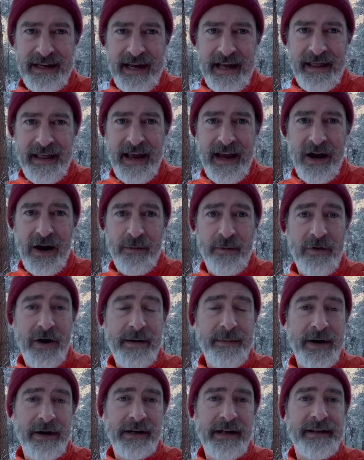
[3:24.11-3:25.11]
and they are
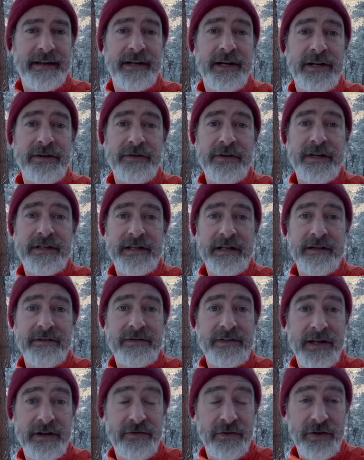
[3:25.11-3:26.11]
primarily the countries of
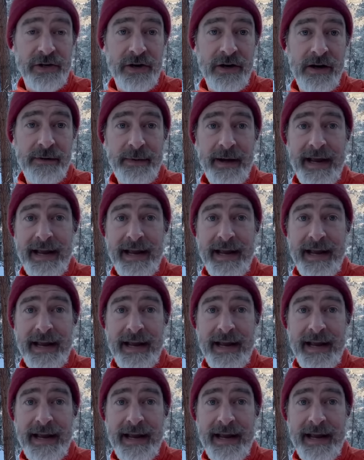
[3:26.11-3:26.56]
Central Europe